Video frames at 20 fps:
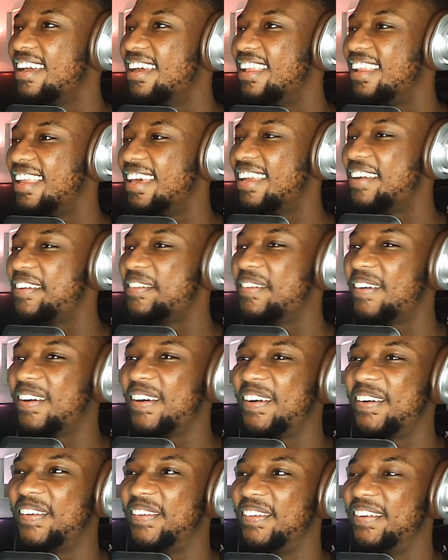Let her
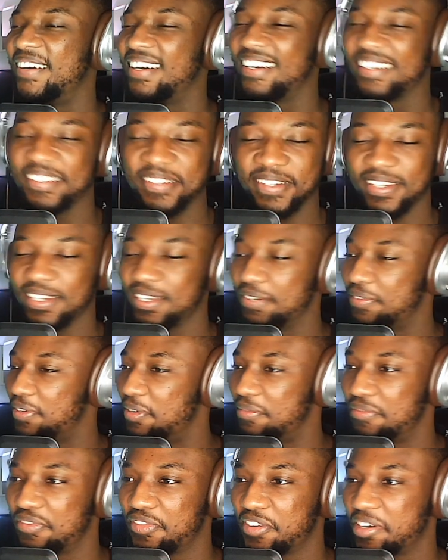roll. Love
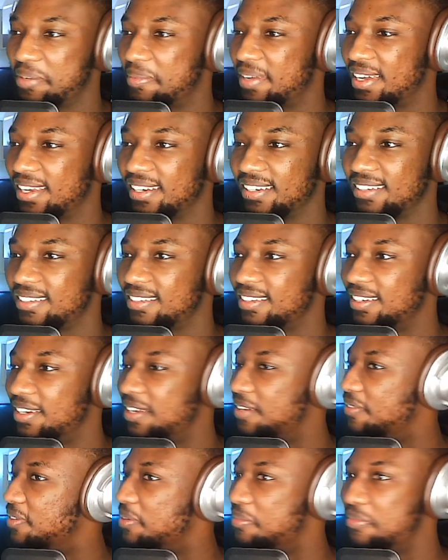Home Free, man.
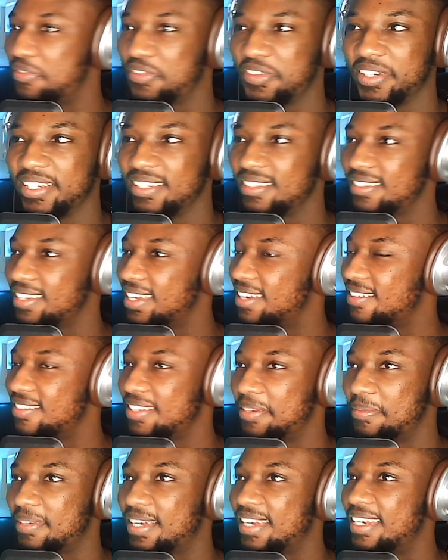Love Home Free. Shout out to
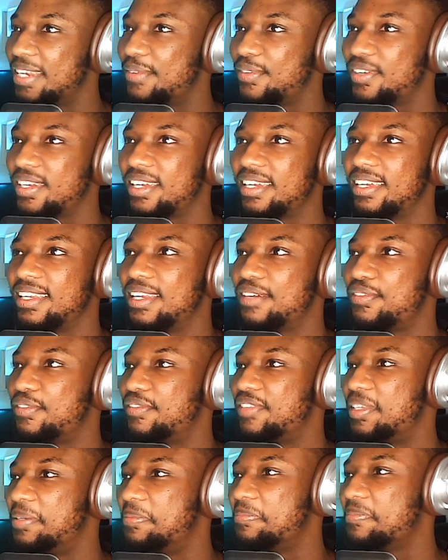them. Can never get enough
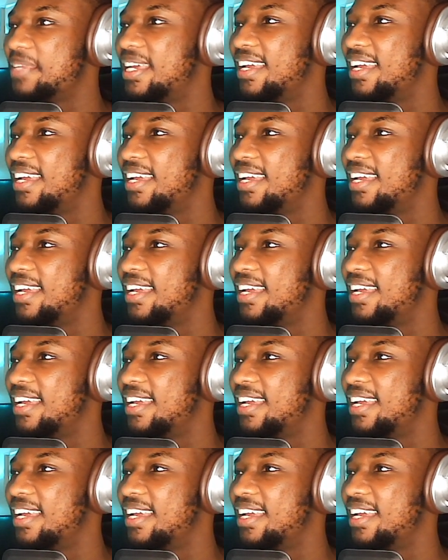of them.